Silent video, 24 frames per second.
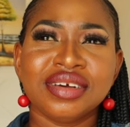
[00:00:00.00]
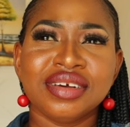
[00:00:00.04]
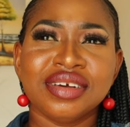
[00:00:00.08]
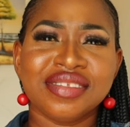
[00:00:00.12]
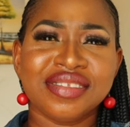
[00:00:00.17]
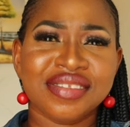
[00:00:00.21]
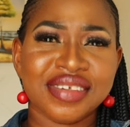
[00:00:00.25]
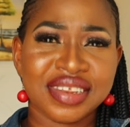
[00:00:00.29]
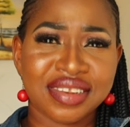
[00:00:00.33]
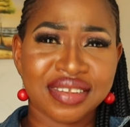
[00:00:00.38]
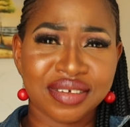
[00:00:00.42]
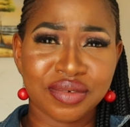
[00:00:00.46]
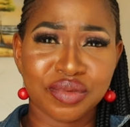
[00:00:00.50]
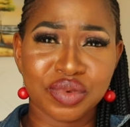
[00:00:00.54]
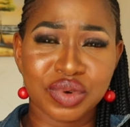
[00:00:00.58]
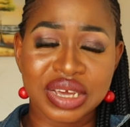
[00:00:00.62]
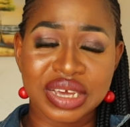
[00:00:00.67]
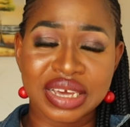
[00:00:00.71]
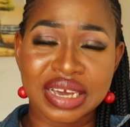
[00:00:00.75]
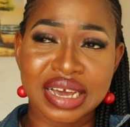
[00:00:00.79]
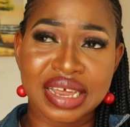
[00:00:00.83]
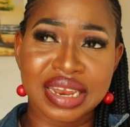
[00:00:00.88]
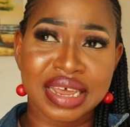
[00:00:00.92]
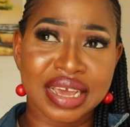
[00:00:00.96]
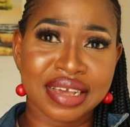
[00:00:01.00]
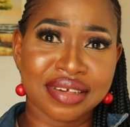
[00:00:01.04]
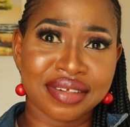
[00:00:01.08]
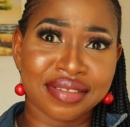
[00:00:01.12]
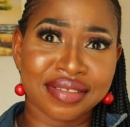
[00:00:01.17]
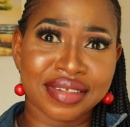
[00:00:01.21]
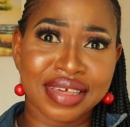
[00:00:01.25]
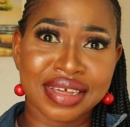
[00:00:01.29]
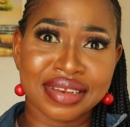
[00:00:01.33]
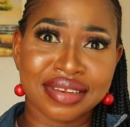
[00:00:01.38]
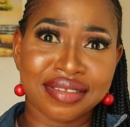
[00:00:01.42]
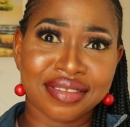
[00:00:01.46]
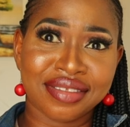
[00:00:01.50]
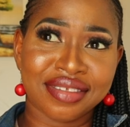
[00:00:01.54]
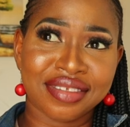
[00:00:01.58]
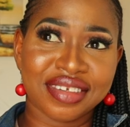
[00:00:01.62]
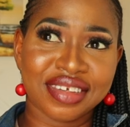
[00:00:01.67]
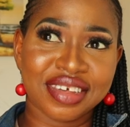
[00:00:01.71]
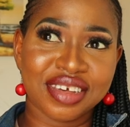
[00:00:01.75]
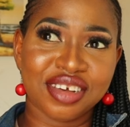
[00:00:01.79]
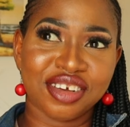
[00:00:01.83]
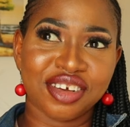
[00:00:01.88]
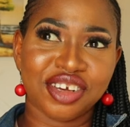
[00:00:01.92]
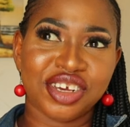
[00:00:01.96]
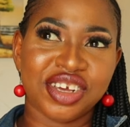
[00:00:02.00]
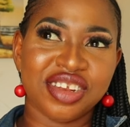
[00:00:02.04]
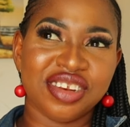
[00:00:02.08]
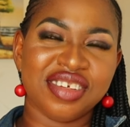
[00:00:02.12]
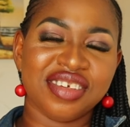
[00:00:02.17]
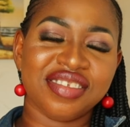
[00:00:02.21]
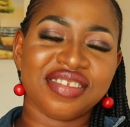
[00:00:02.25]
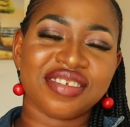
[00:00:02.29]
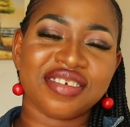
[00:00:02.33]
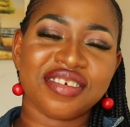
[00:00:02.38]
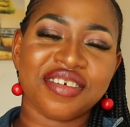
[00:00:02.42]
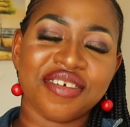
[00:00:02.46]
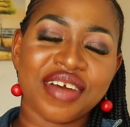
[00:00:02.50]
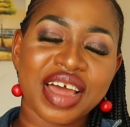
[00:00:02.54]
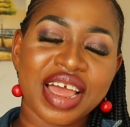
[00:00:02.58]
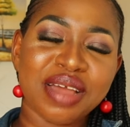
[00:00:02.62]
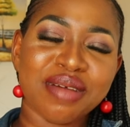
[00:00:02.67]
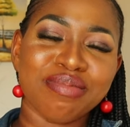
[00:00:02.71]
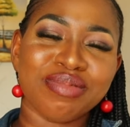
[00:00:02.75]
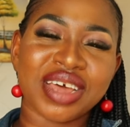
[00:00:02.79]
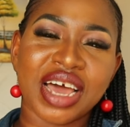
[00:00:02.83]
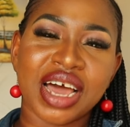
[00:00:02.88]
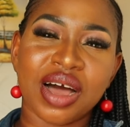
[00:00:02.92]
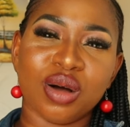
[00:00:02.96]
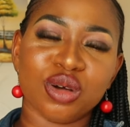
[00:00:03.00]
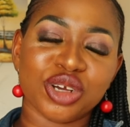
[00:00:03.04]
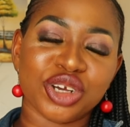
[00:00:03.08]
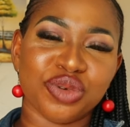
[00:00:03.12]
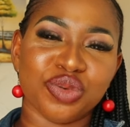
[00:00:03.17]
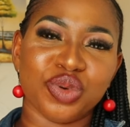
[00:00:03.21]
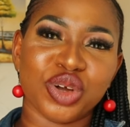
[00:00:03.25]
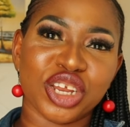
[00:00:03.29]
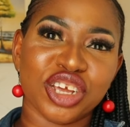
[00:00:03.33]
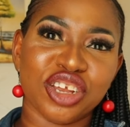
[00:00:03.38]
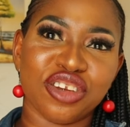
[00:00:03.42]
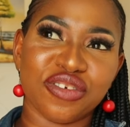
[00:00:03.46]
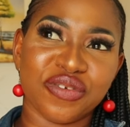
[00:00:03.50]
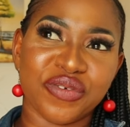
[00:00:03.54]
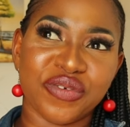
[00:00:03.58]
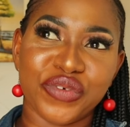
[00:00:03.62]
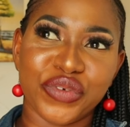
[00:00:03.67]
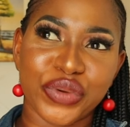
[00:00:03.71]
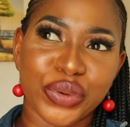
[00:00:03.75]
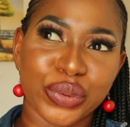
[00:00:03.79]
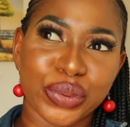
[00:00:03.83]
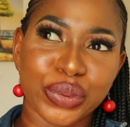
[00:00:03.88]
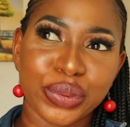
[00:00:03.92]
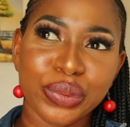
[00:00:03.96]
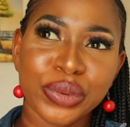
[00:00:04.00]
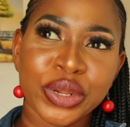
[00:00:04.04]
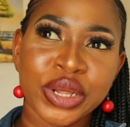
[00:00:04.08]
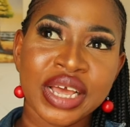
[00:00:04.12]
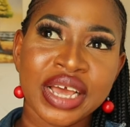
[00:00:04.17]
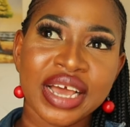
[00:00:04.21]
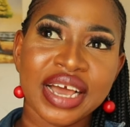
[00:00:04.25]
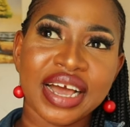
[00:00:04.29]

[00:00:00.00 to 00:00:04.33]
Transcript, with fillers: a certain way, and I said, she described how she wanted to feel,